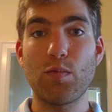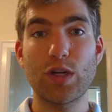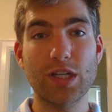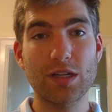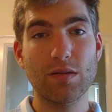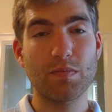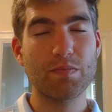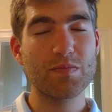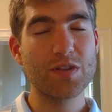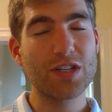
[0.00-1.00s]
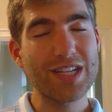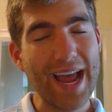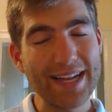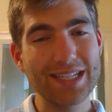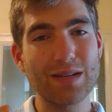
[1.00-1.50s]
which
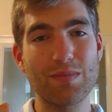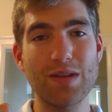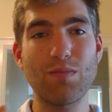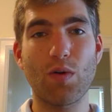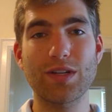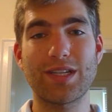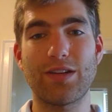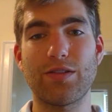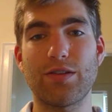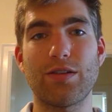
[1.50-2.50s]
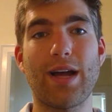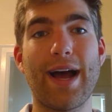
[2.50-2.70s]
tends to be more singular,